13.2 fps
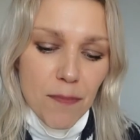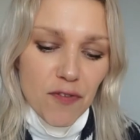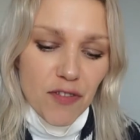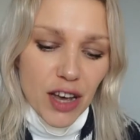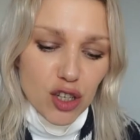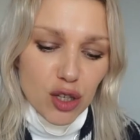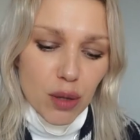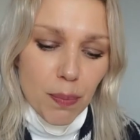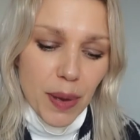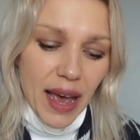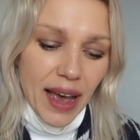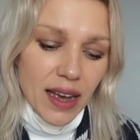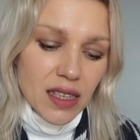facial
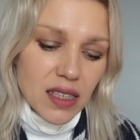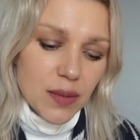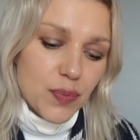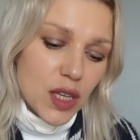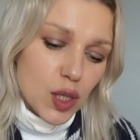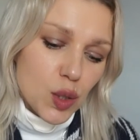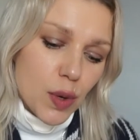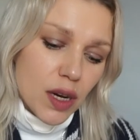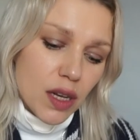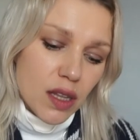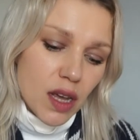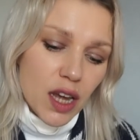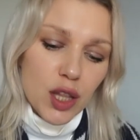pads. This
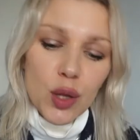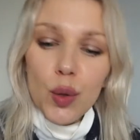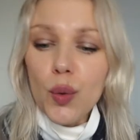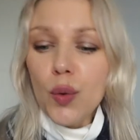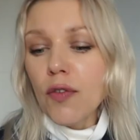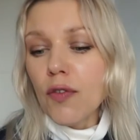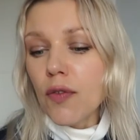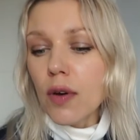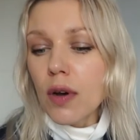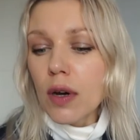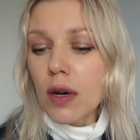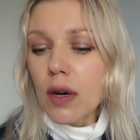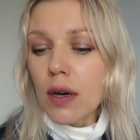one that I knew,
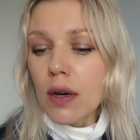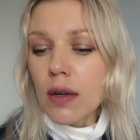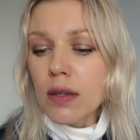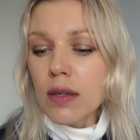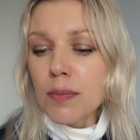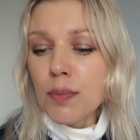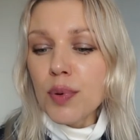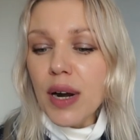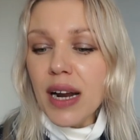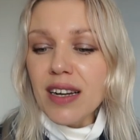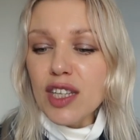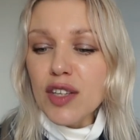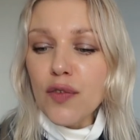the
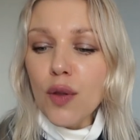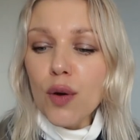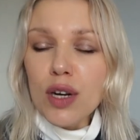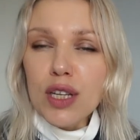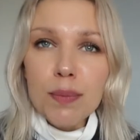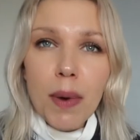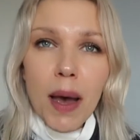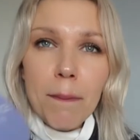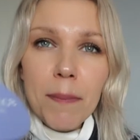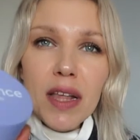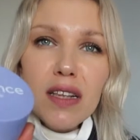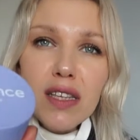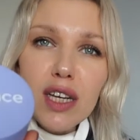brand is
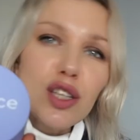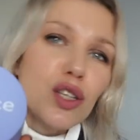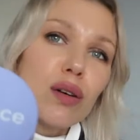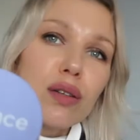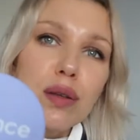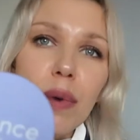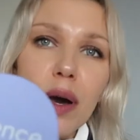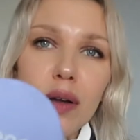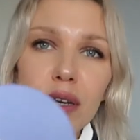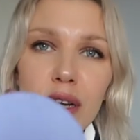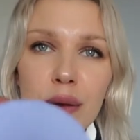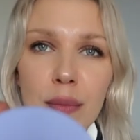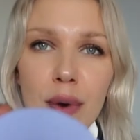FlorenceBy. I talked about
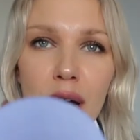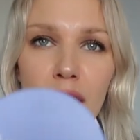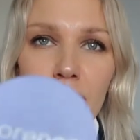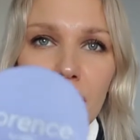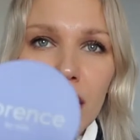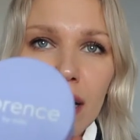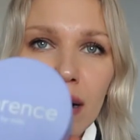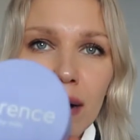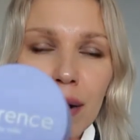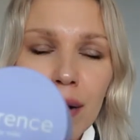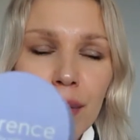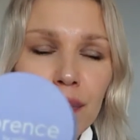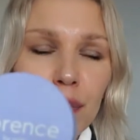it in my
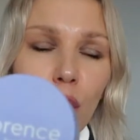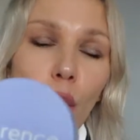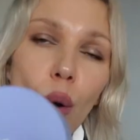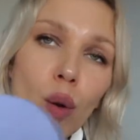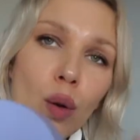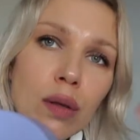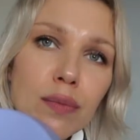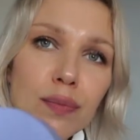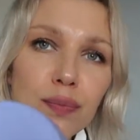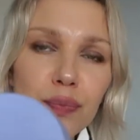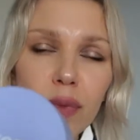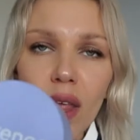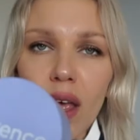haul,
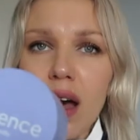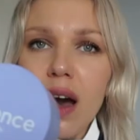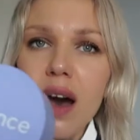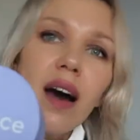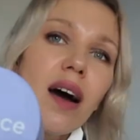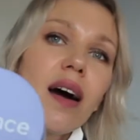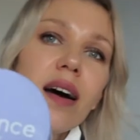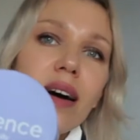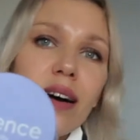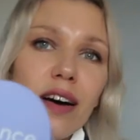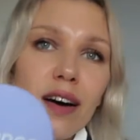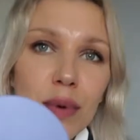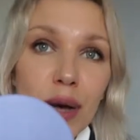
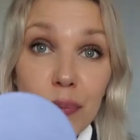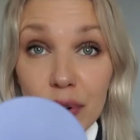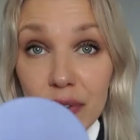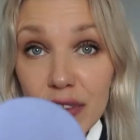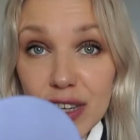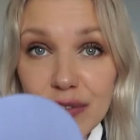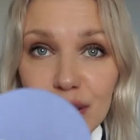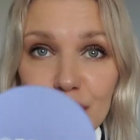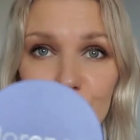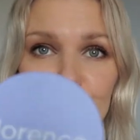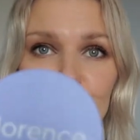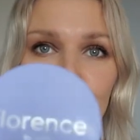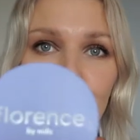my previous
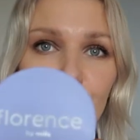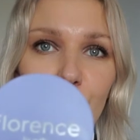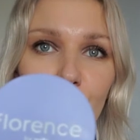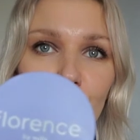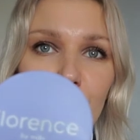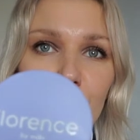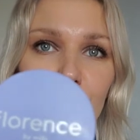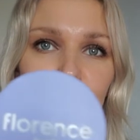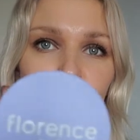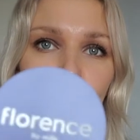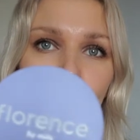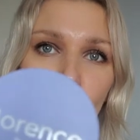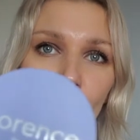video, so if you want to
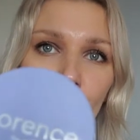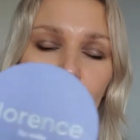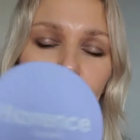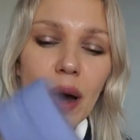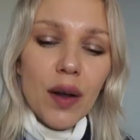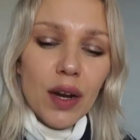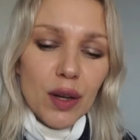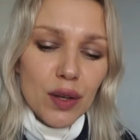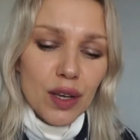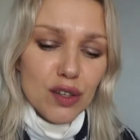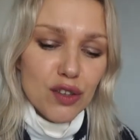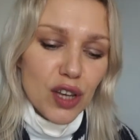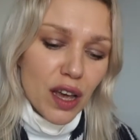know more about it, you
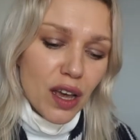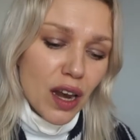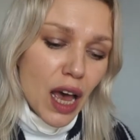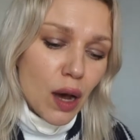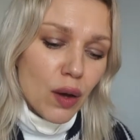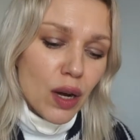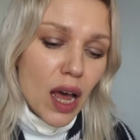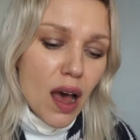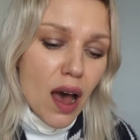can check it out.